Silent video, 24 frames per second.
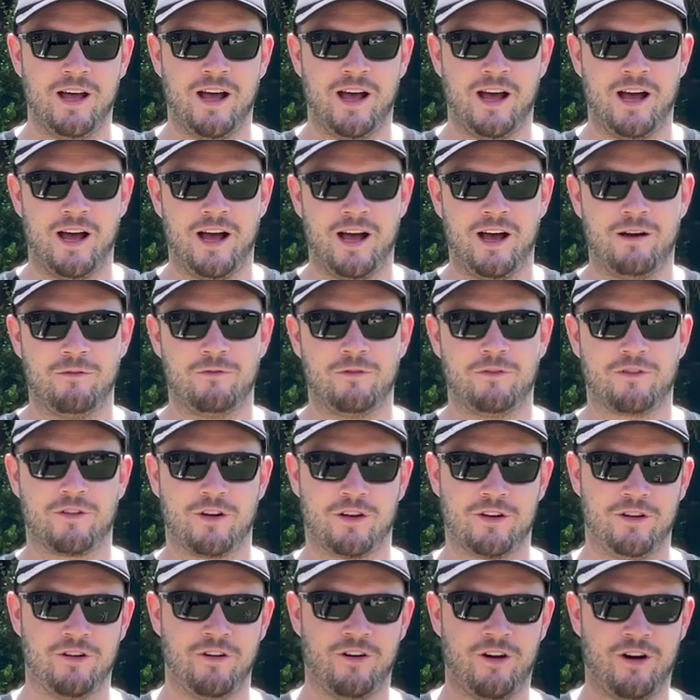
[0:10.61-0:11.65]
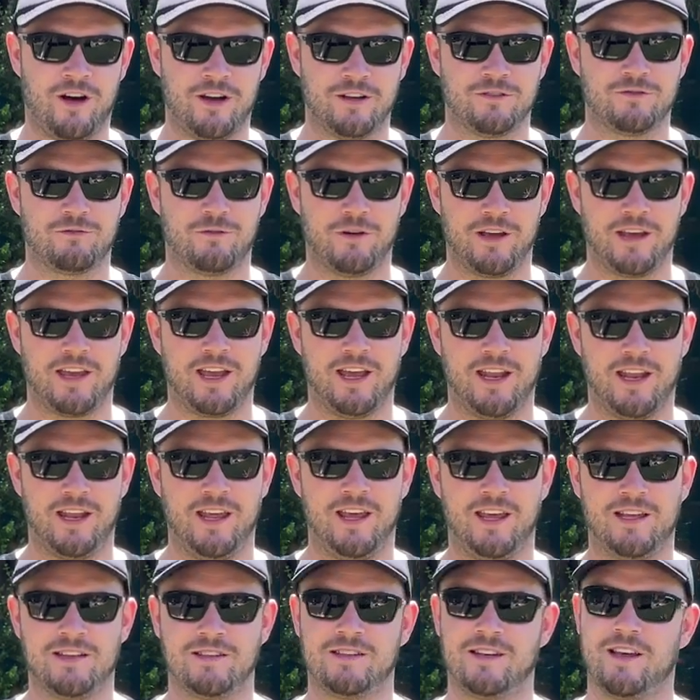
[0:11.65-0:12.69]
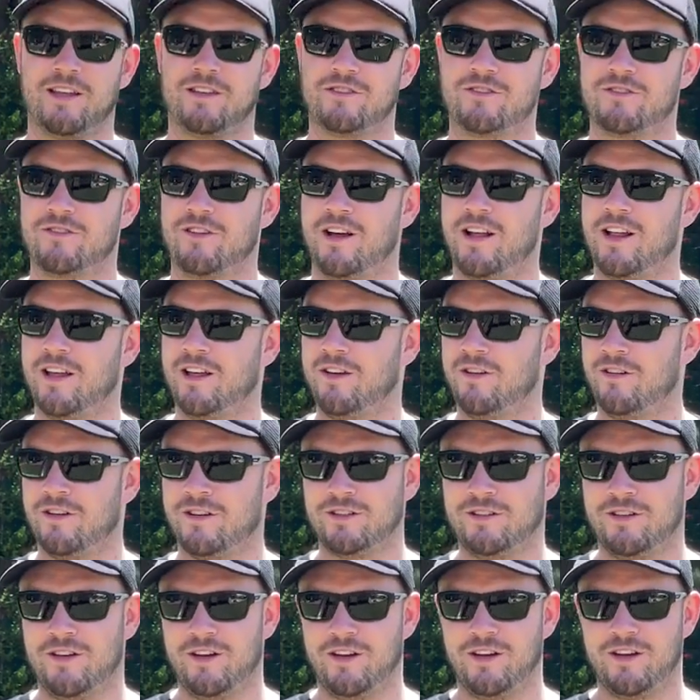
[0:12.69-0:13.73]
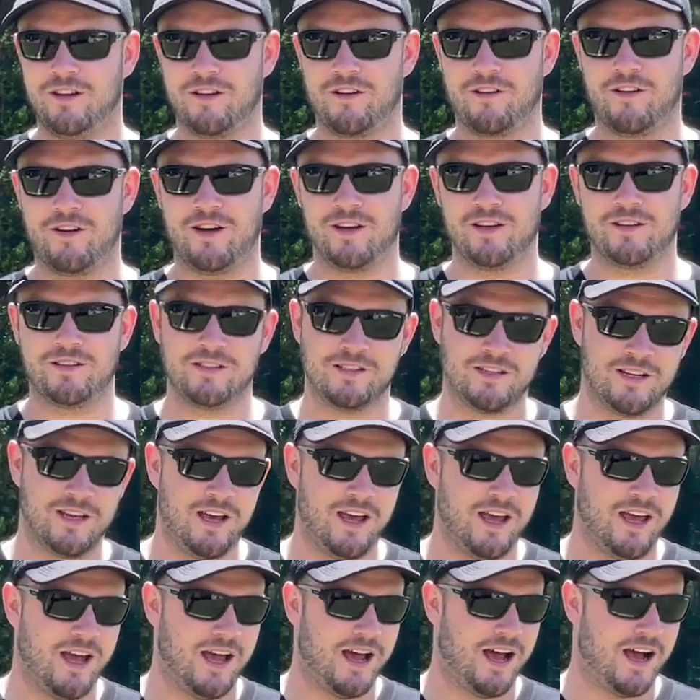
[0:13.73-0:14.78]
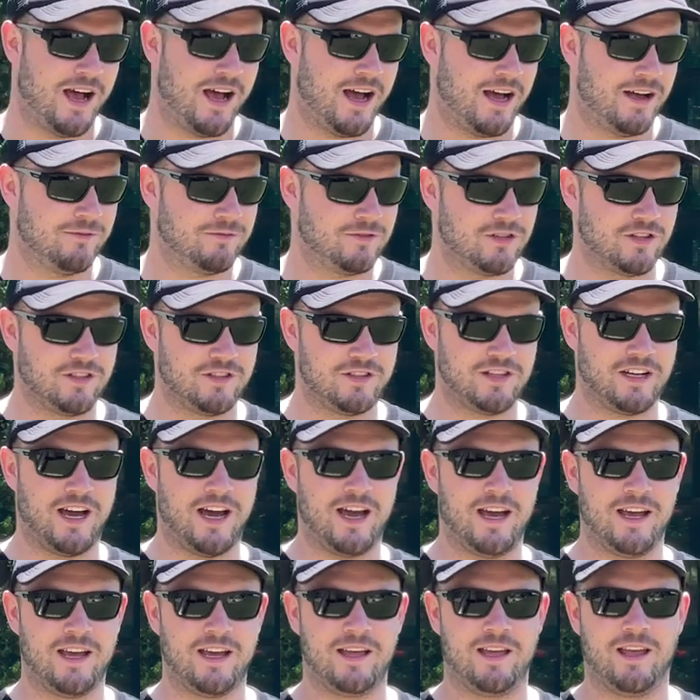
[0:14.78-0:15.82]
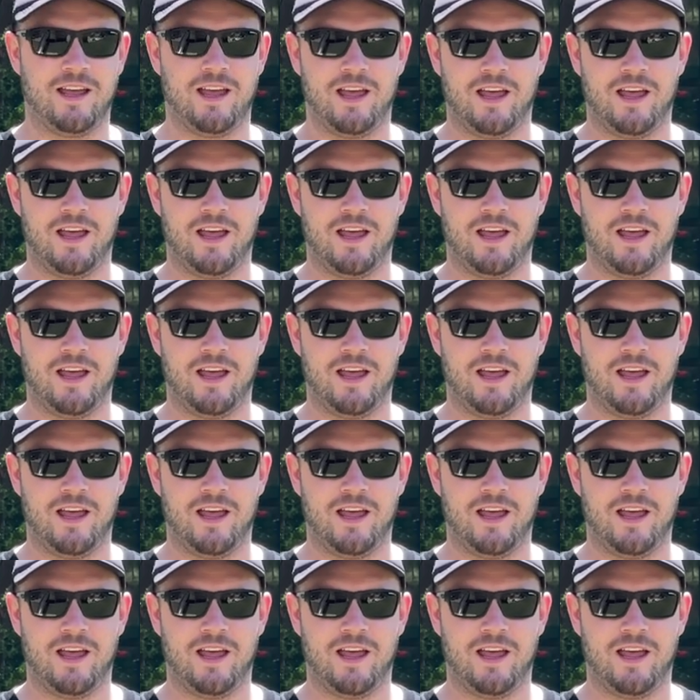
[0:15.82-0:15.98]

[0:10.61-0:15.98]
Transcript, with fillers: Um, we've got a nice weekend here in South Australia, nice thirty degrees. Um, so today